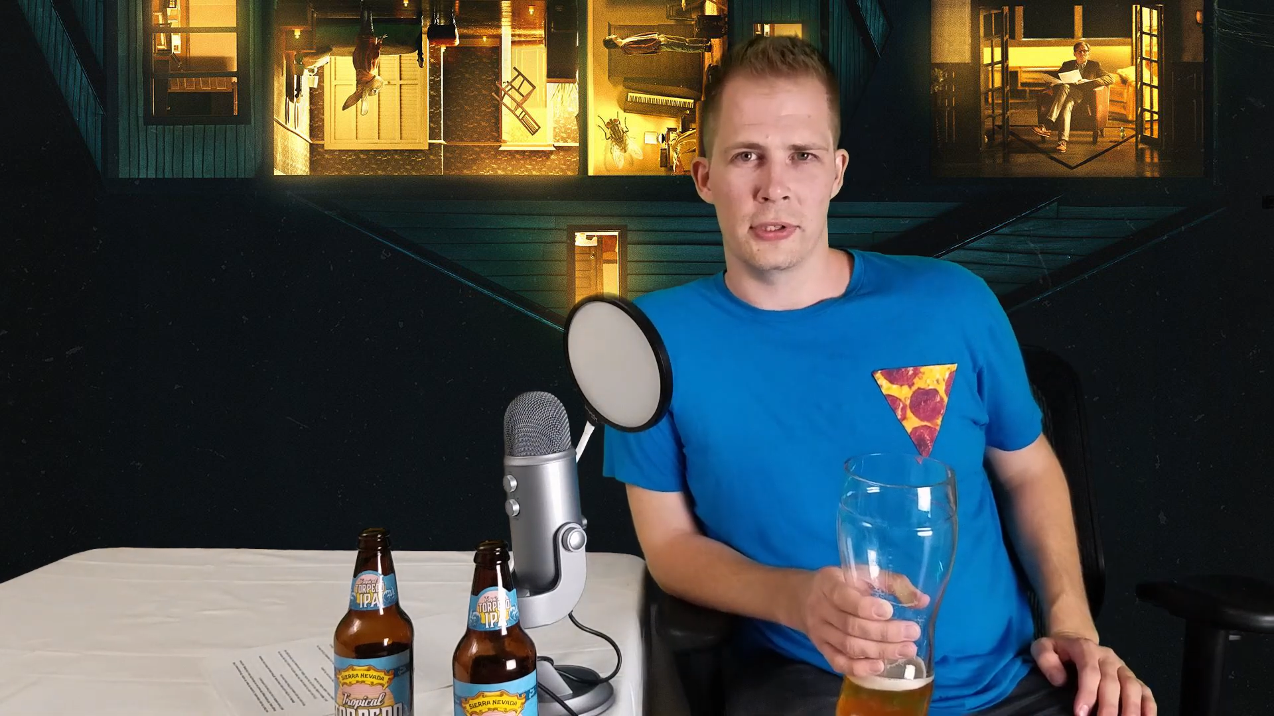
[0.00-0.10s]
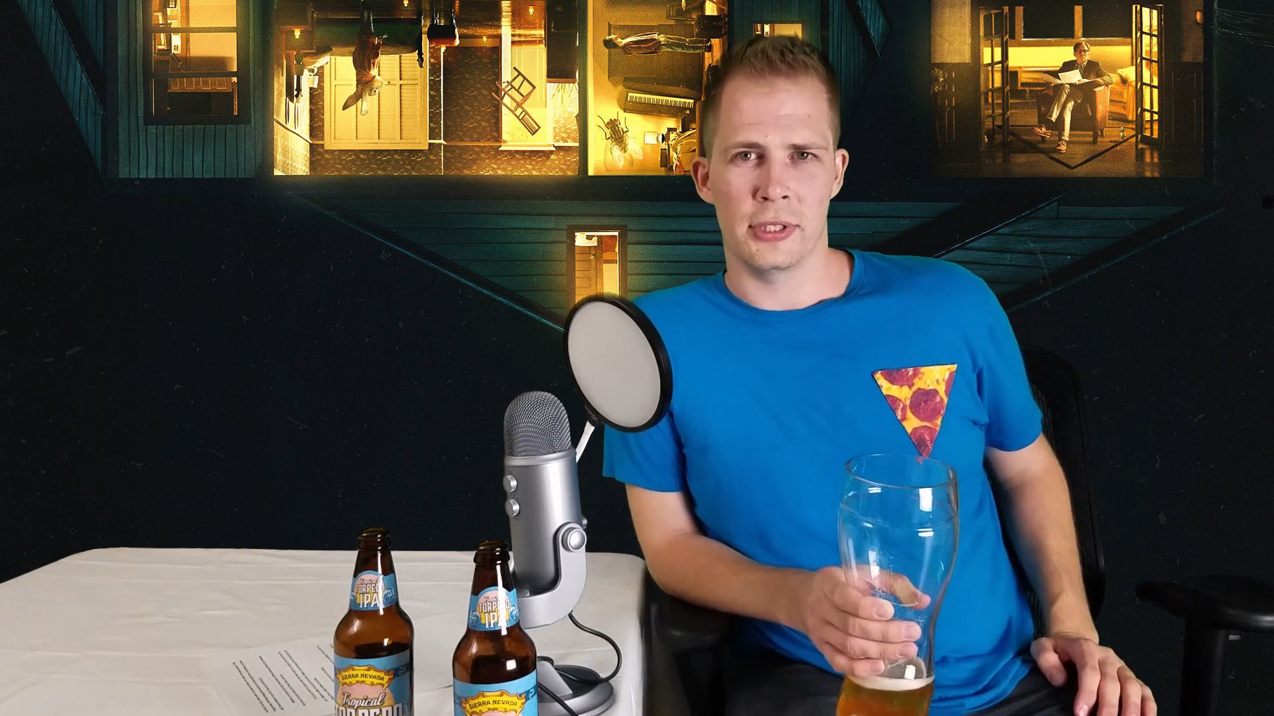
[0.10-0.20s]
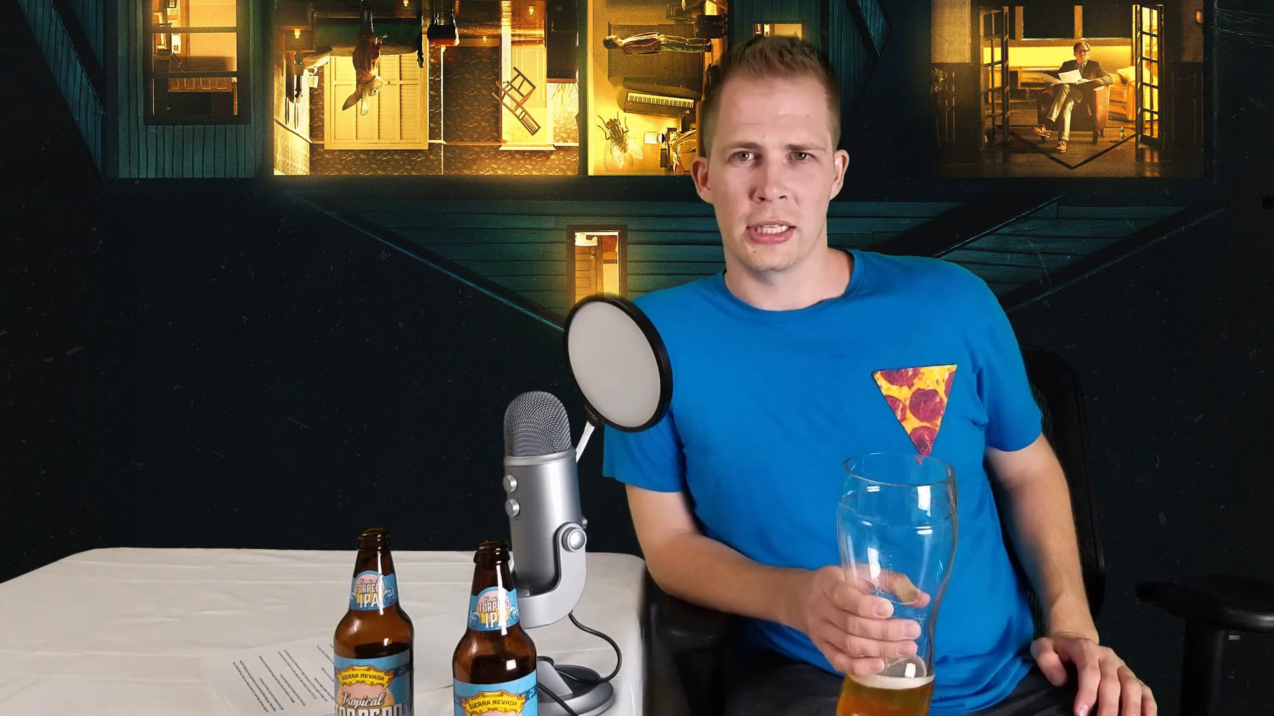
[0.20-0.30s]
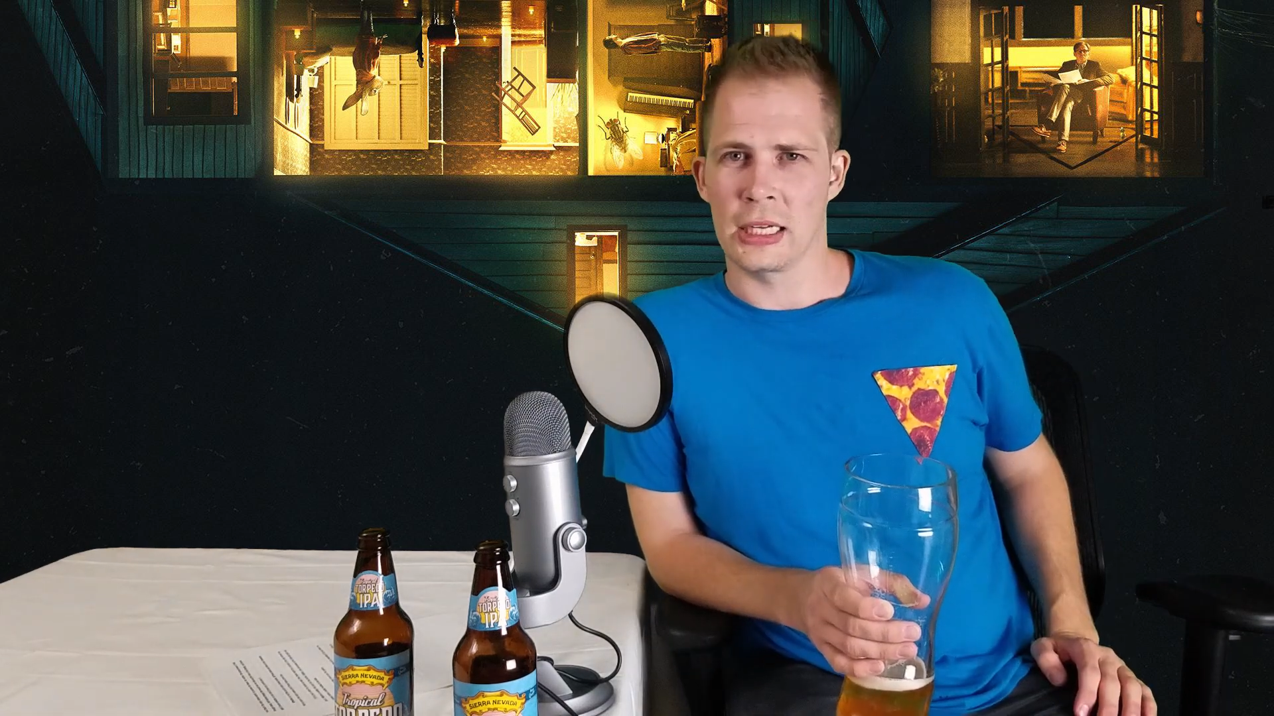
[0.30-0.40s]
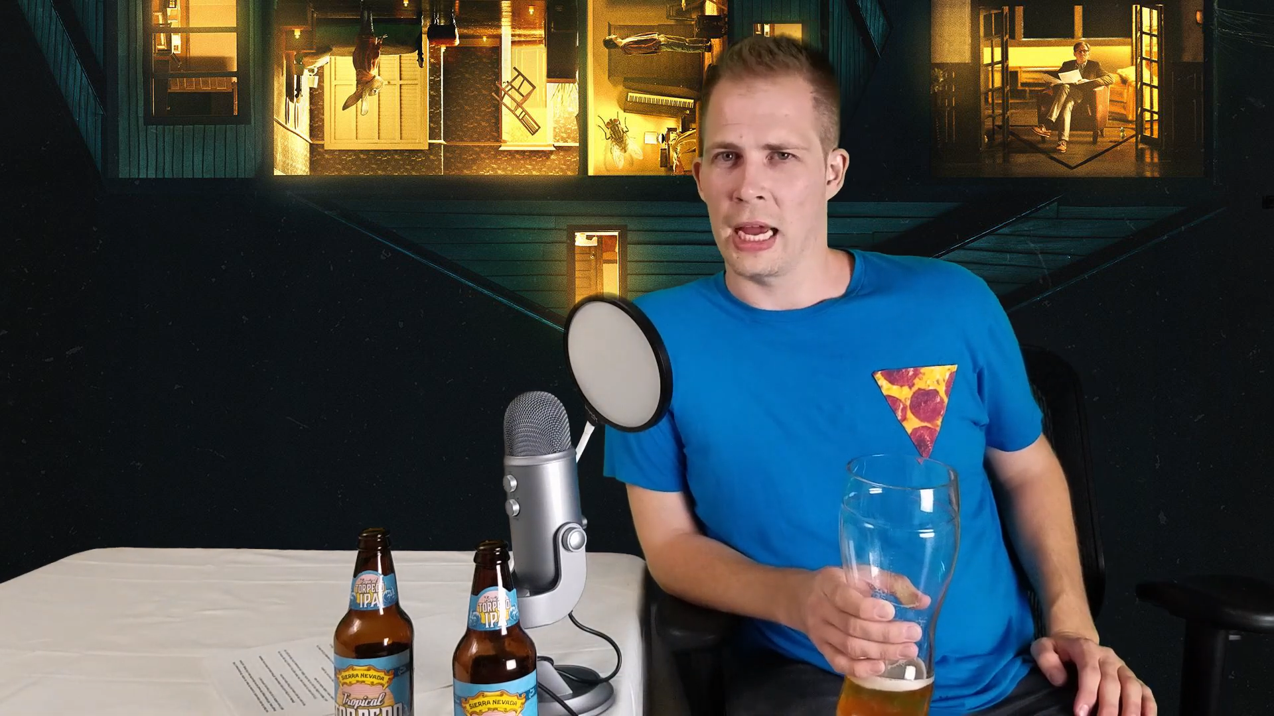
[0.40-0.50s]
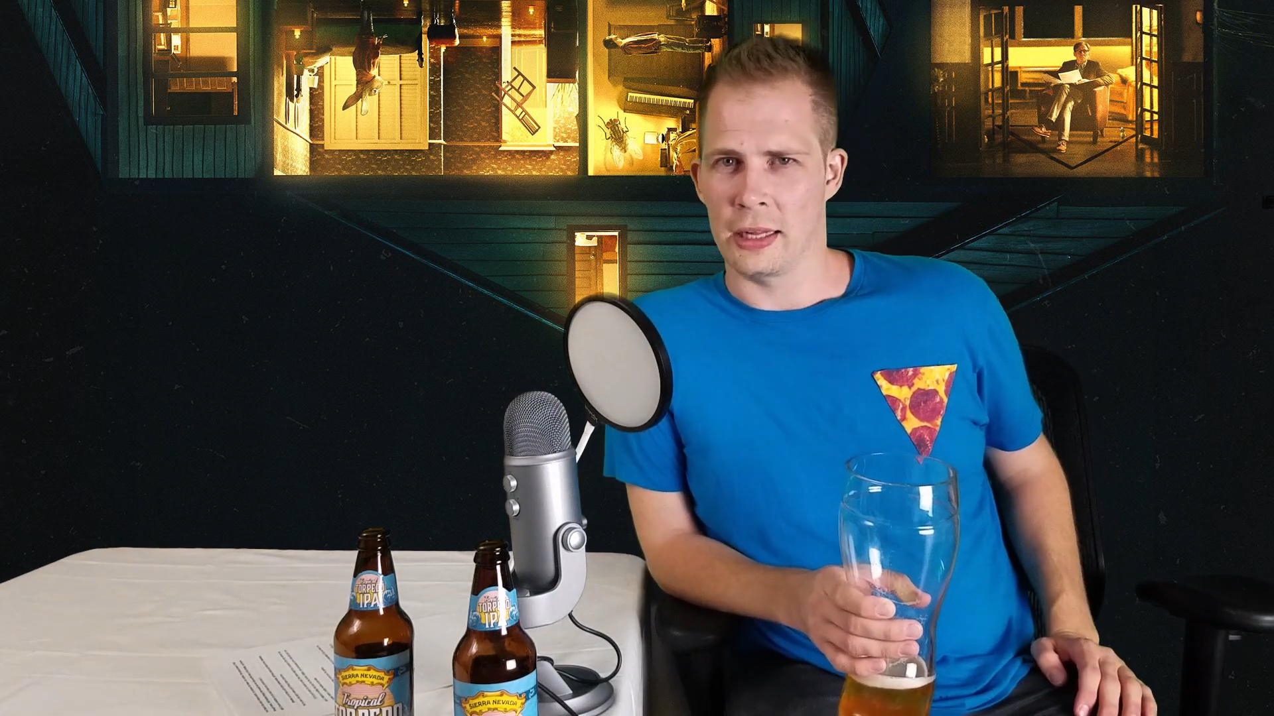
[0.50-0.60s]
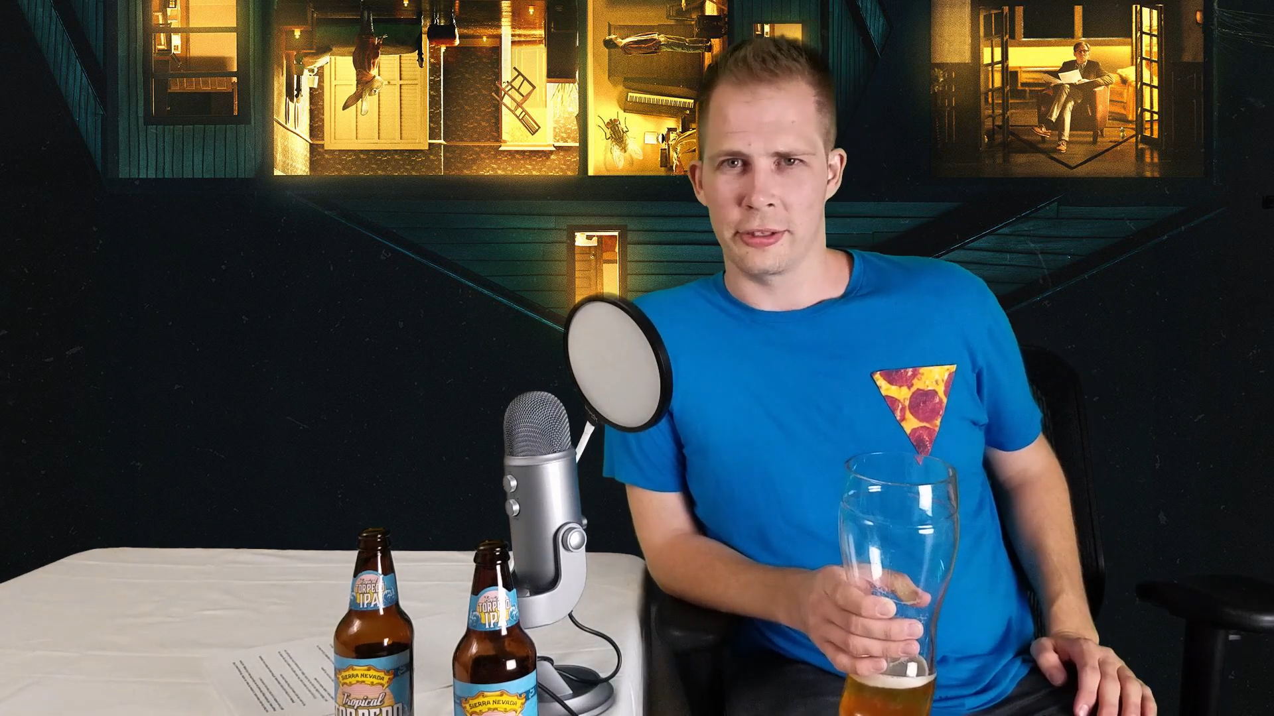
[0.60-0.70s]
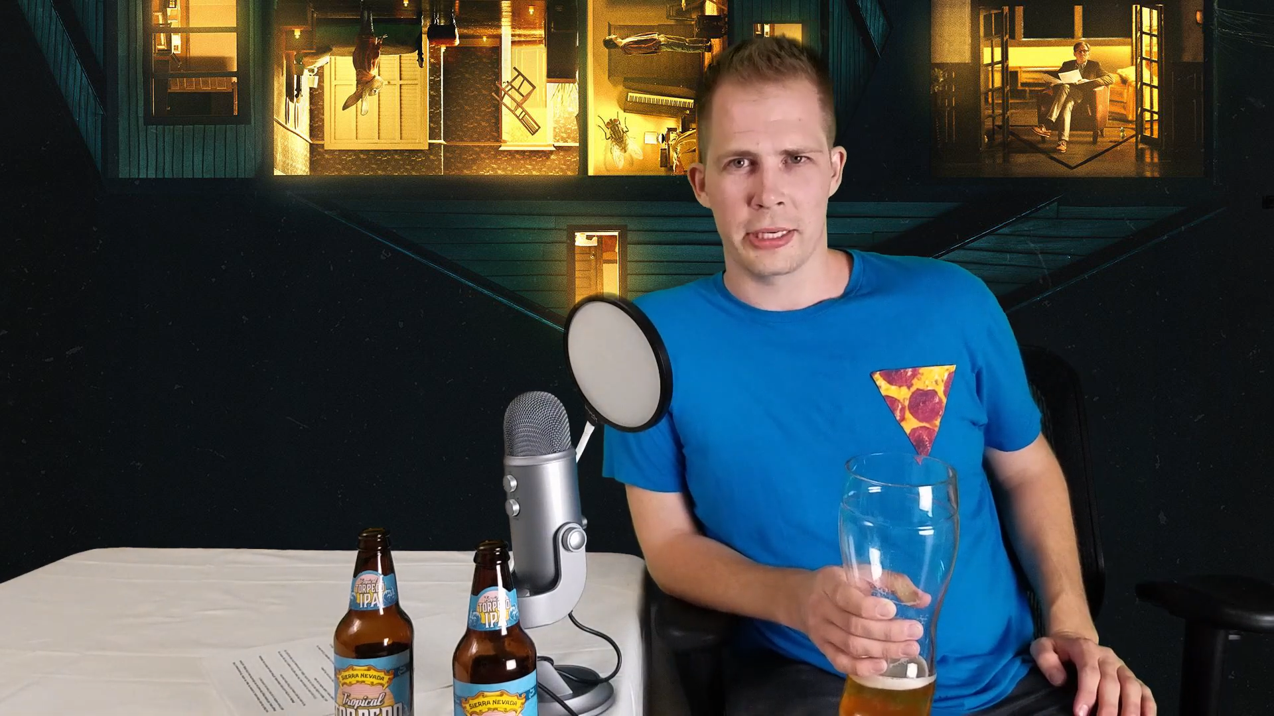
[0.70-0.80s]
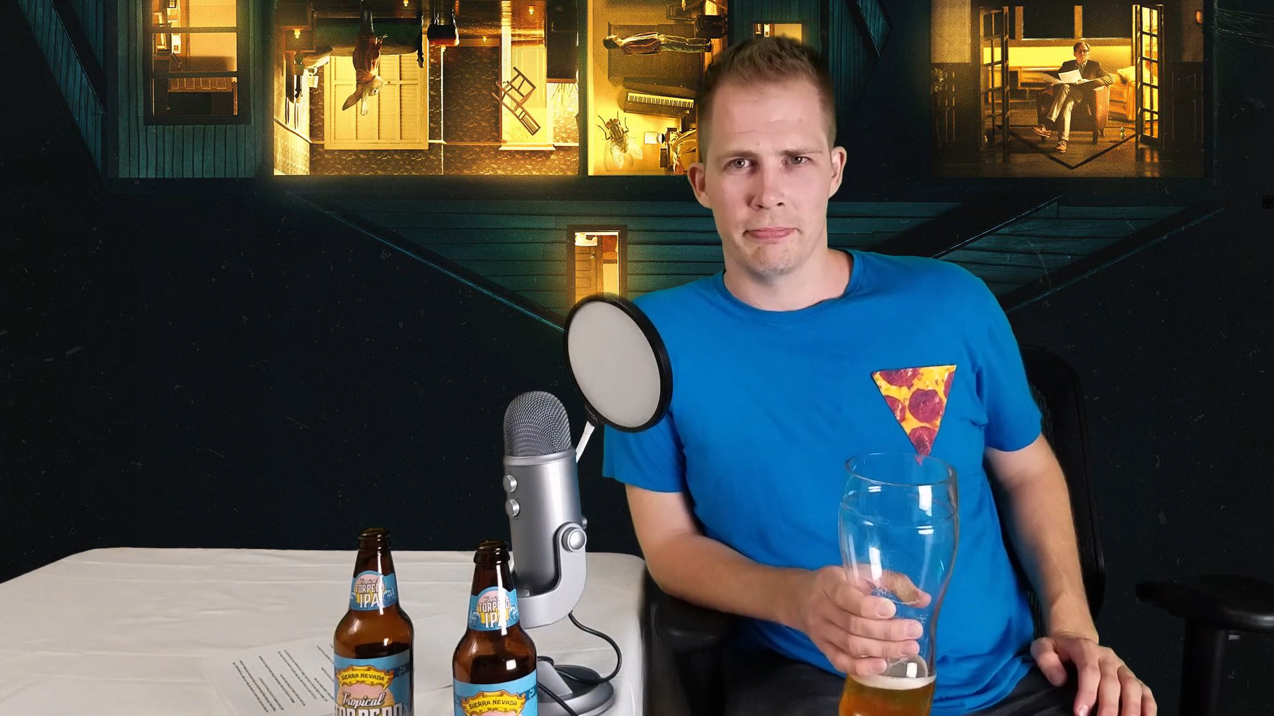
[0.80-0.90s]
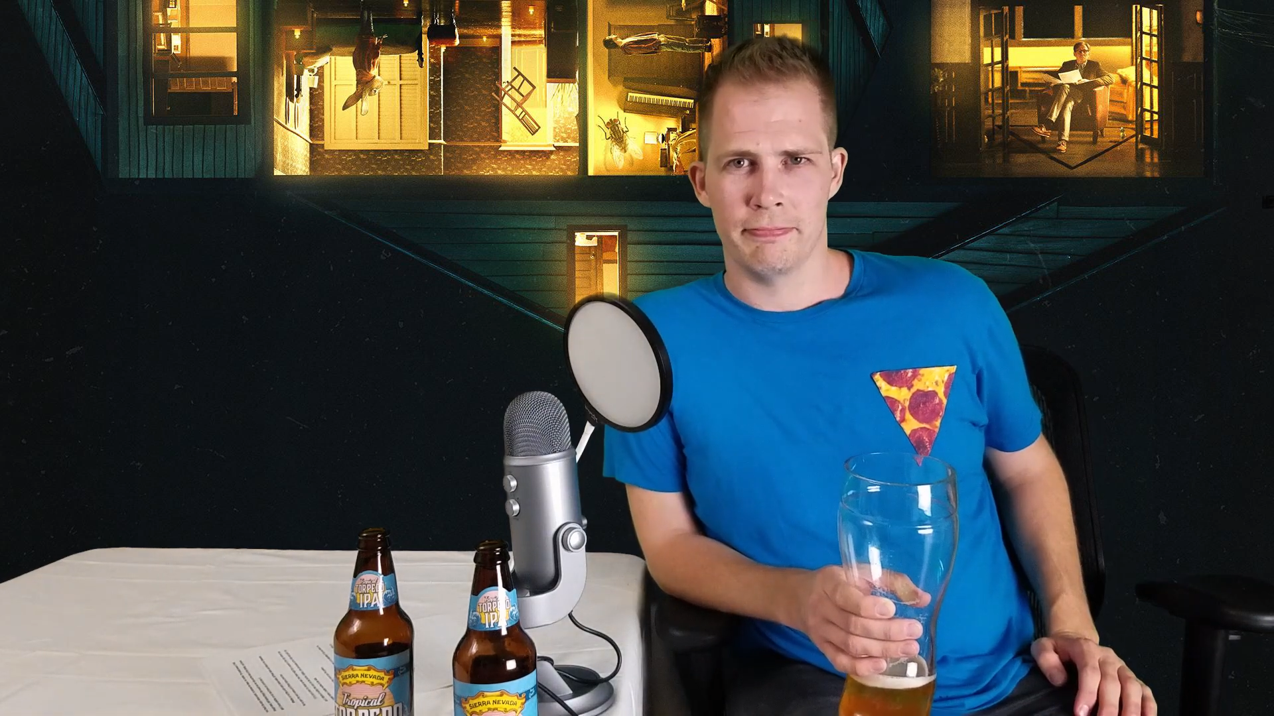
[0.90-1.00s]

see the gallery.